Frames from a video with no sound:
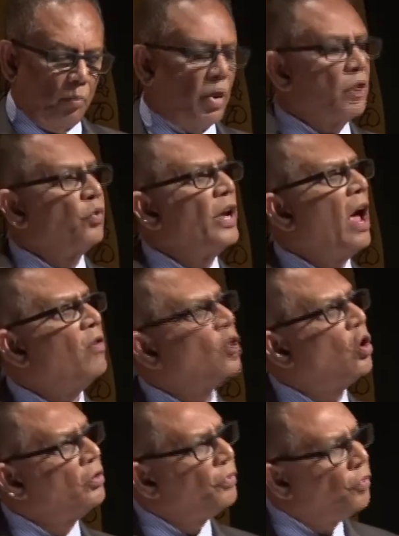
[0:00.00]
But we
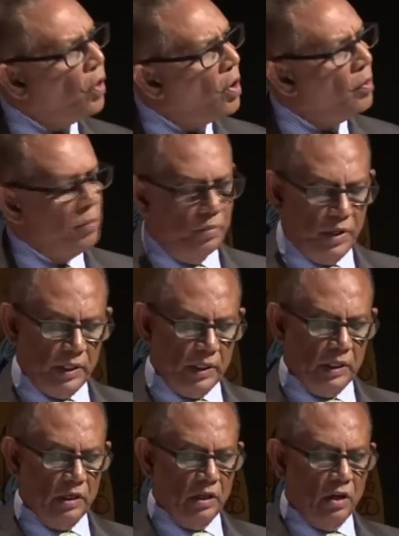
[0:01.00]
have conformed
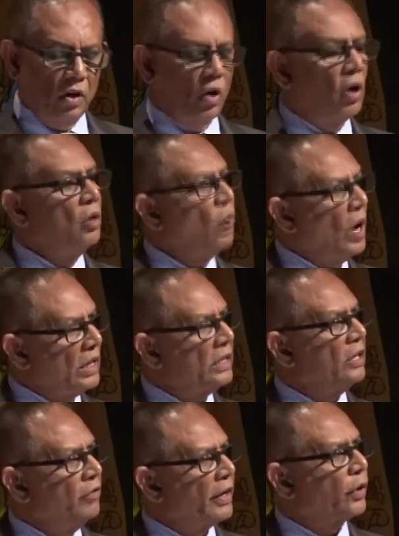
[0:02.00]
on one
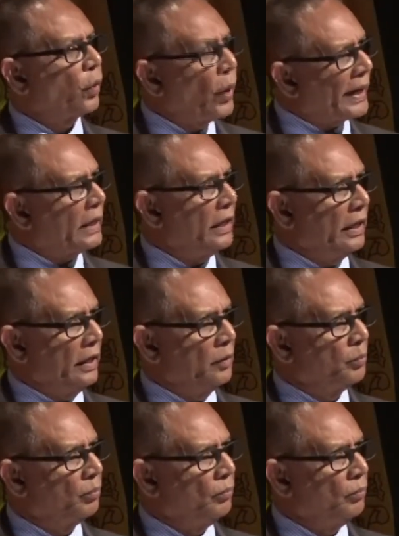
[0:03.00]
thing very quickly.